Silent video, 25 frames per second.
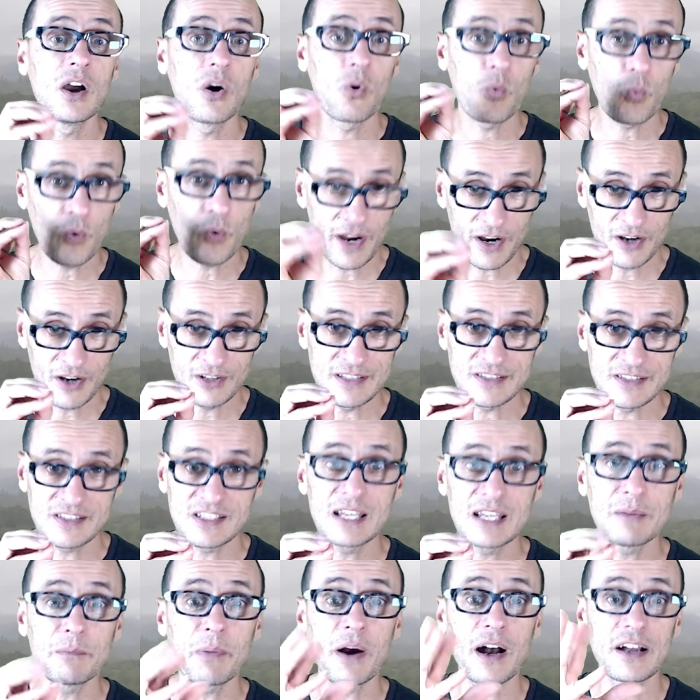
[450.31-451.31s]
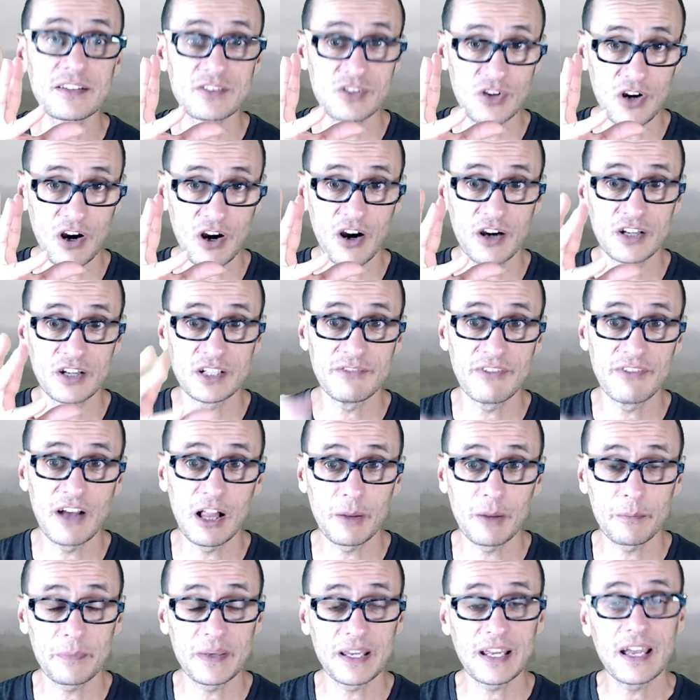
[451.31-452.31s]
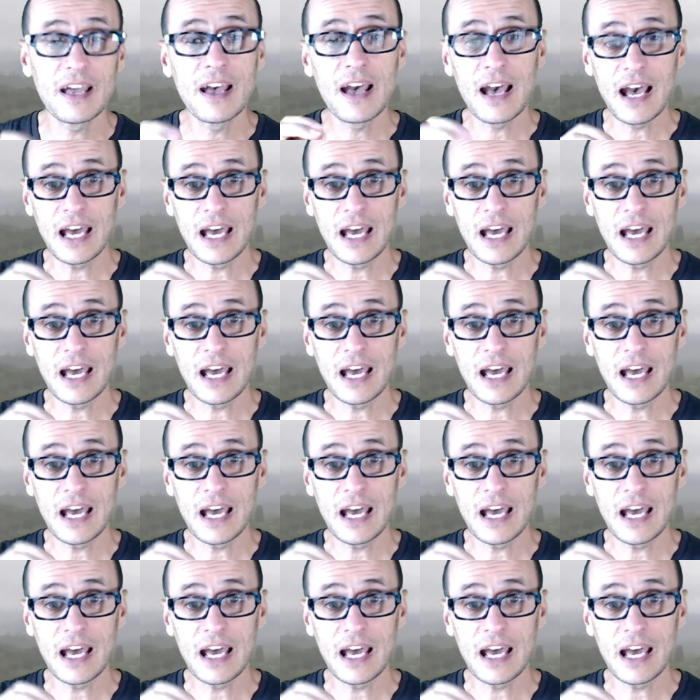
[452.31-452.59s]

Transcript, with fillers: where the seed pods are developing